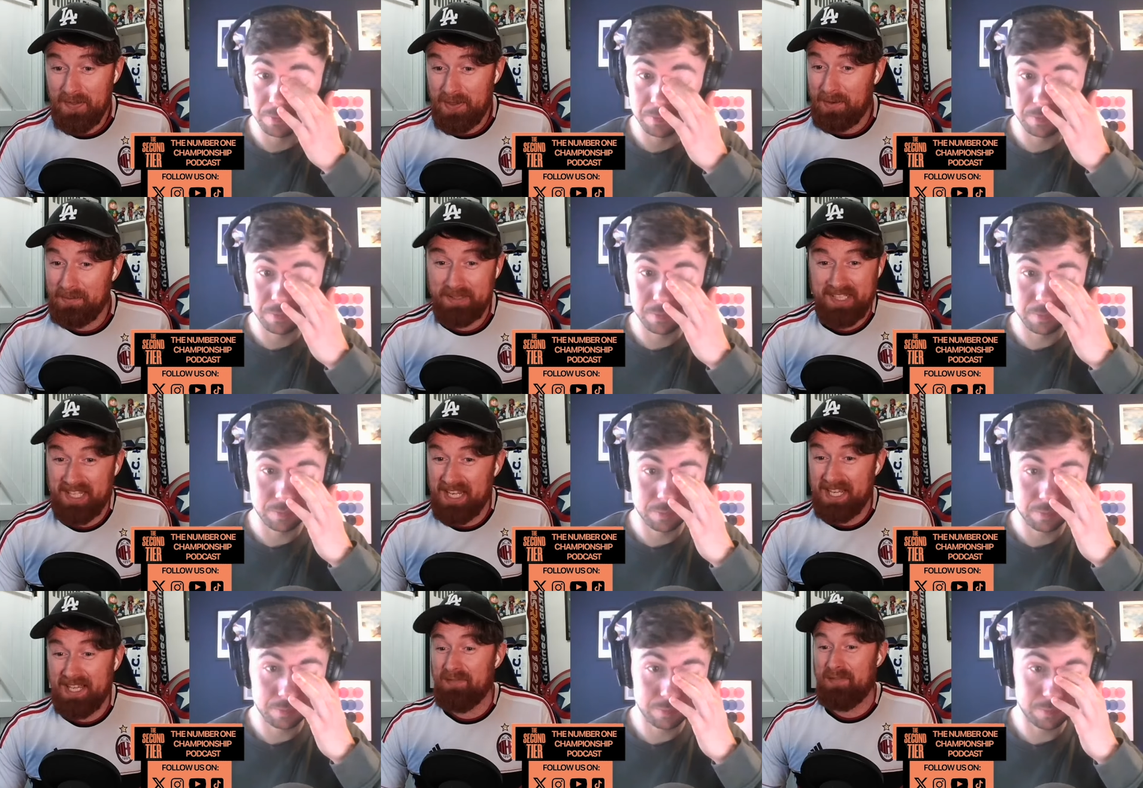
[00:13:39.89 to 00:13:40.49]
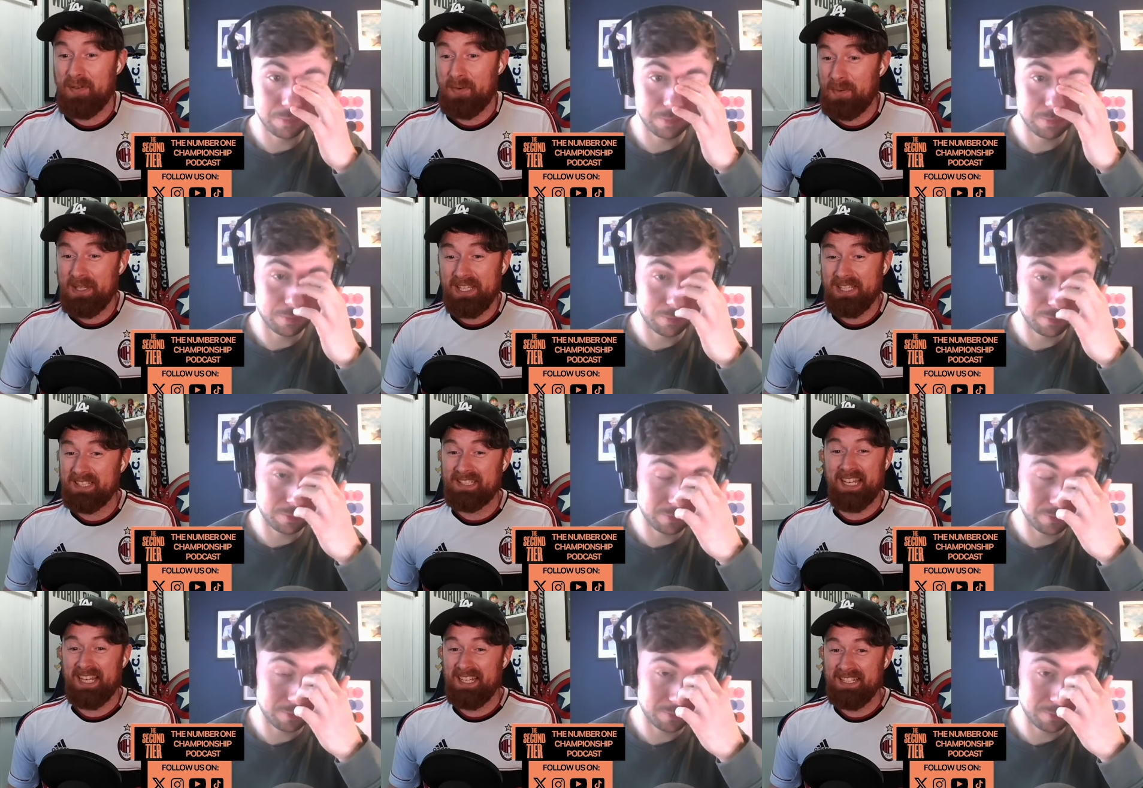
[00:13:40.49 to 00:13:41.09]
Speaker 1: I was saying it for
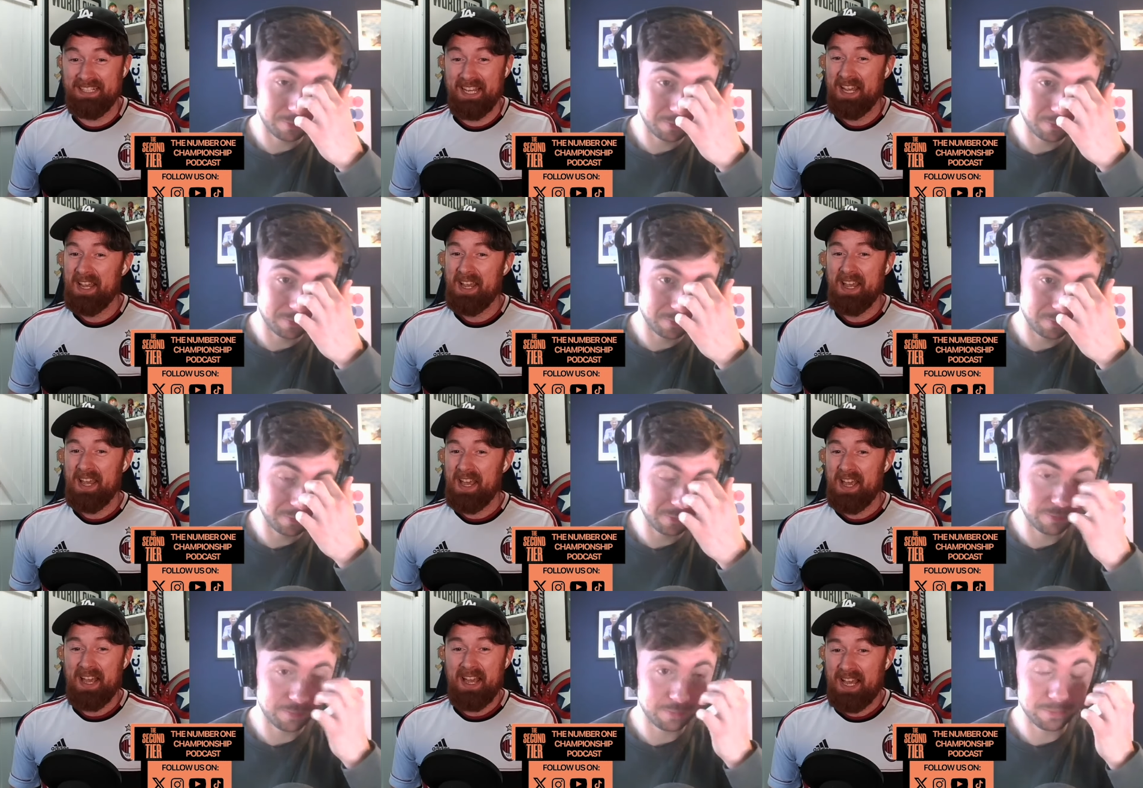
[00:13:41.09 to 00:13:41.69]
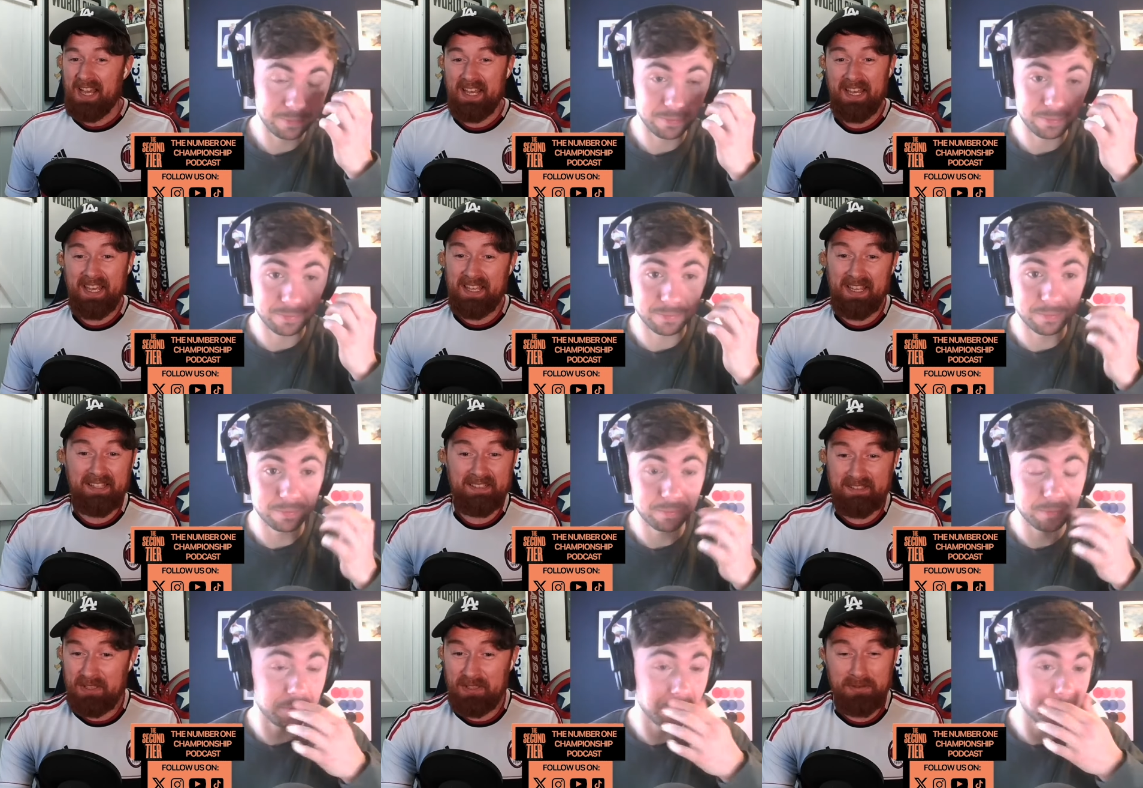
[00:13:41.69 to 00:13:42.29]
weeks, and uh,
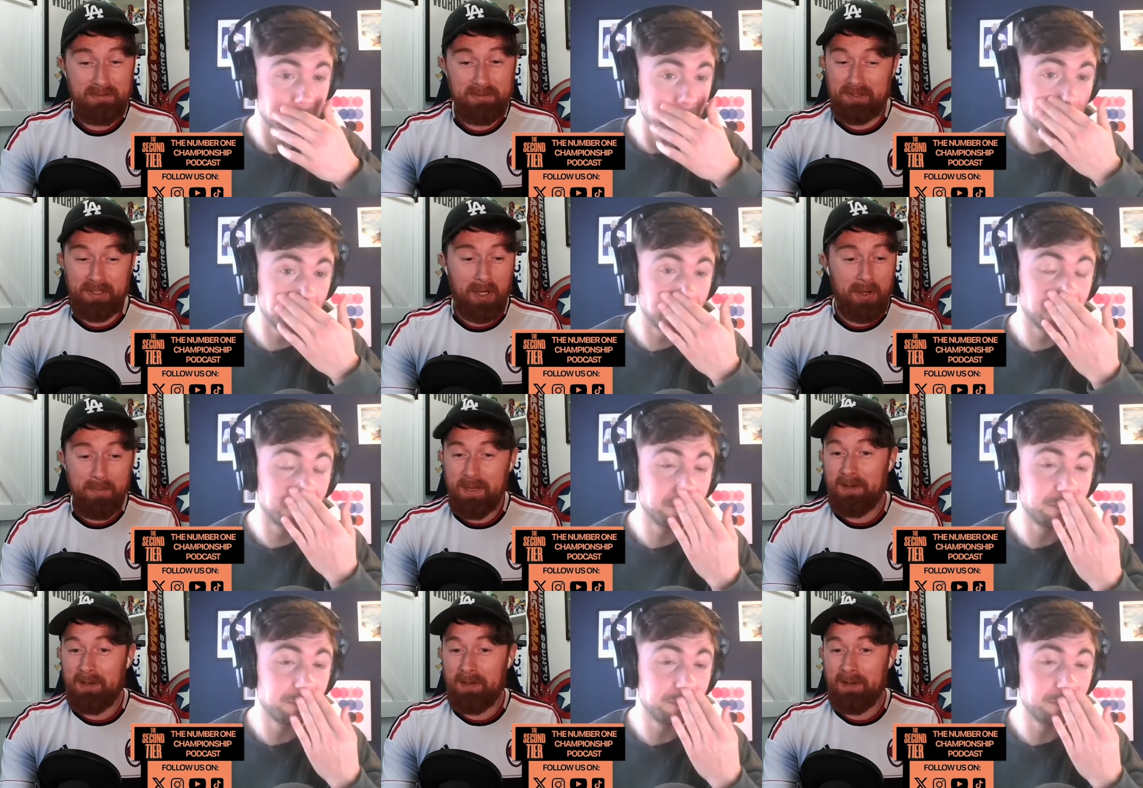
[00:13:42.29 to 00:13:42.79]
you told me